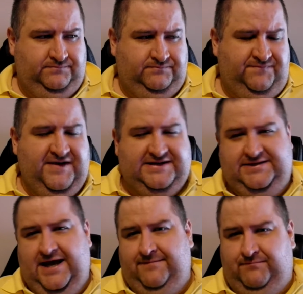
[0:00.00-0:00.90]
Fix
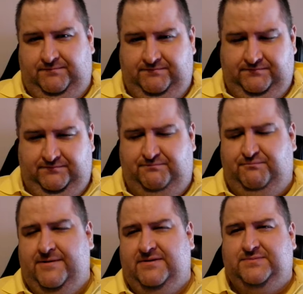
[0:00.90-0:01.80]
that
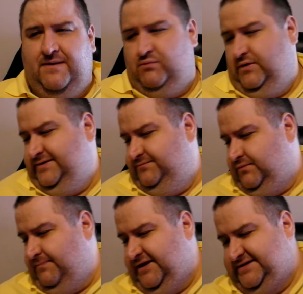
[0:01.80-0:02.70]
pretty much by
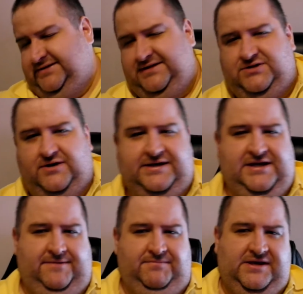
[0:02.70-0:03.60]
replacing the entire
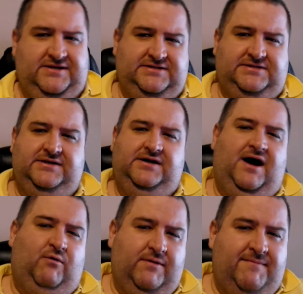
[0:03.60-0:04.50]
kit, because I
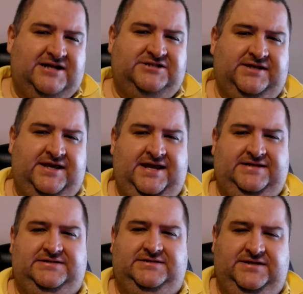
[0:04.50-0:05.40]
want to match the
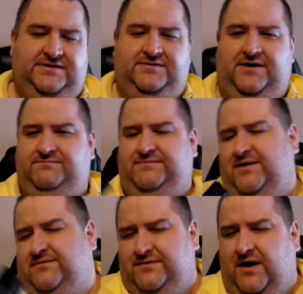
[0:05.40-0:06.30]
kits to.
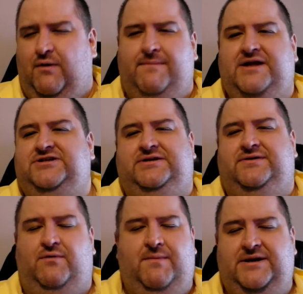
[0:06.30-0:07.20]
I want matching
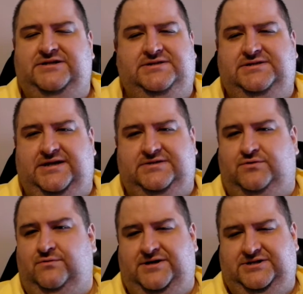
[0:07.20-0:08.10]
sticks,
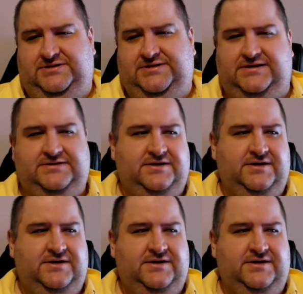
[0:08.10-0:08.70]
all matching sticks.